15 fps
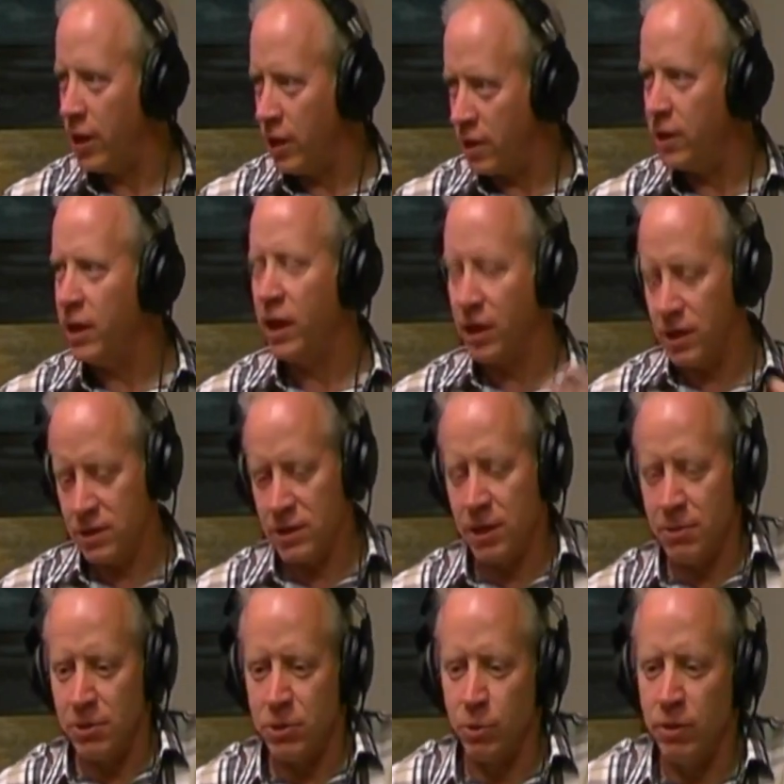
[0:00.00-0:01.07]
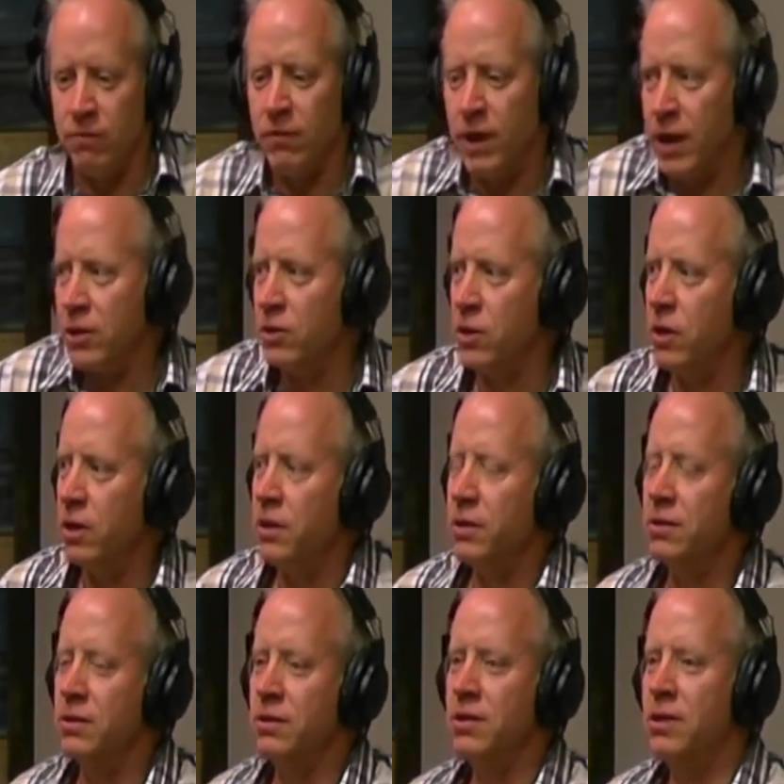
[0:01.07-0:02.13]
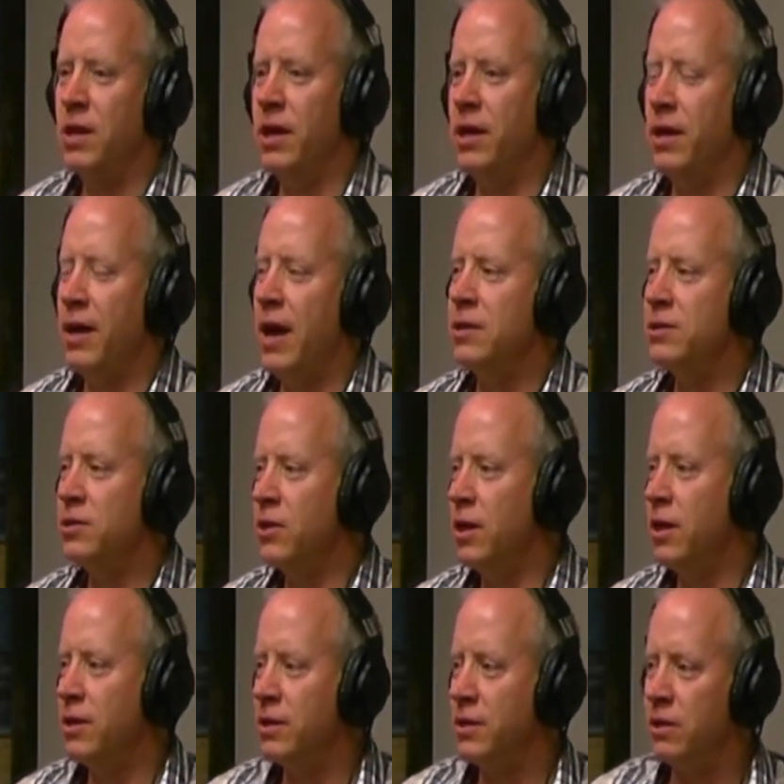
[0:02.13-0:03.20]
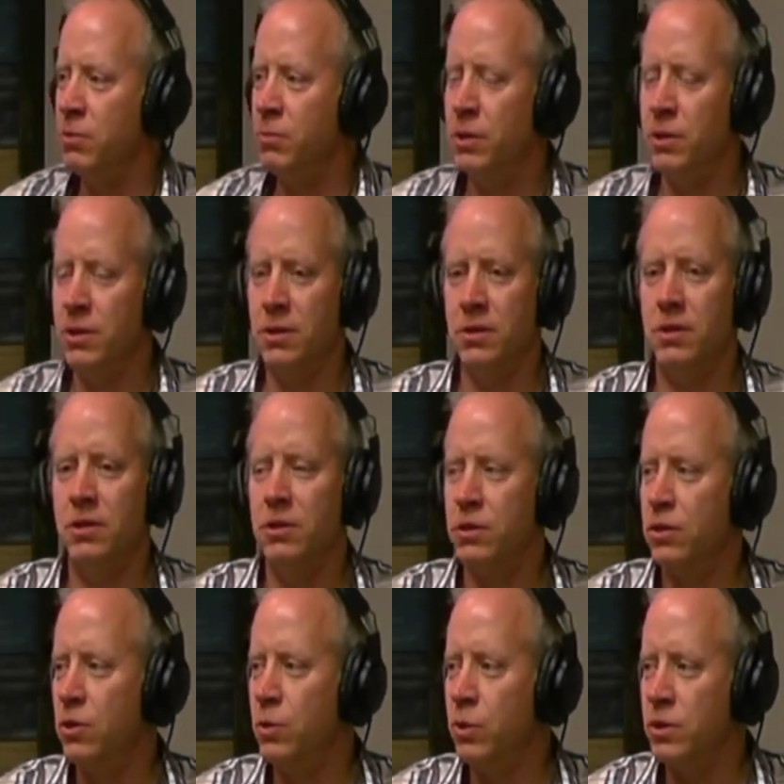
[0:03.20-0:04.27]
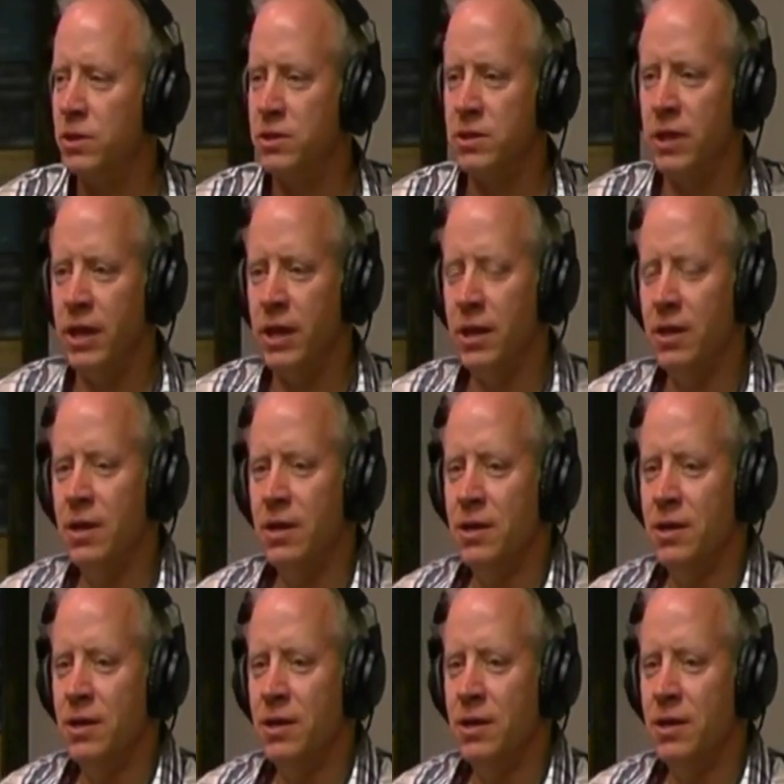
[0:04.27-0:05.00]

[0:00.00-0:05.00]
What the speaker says: of thing, and I was able to reflect on and kind of ask God to help me to know what to say.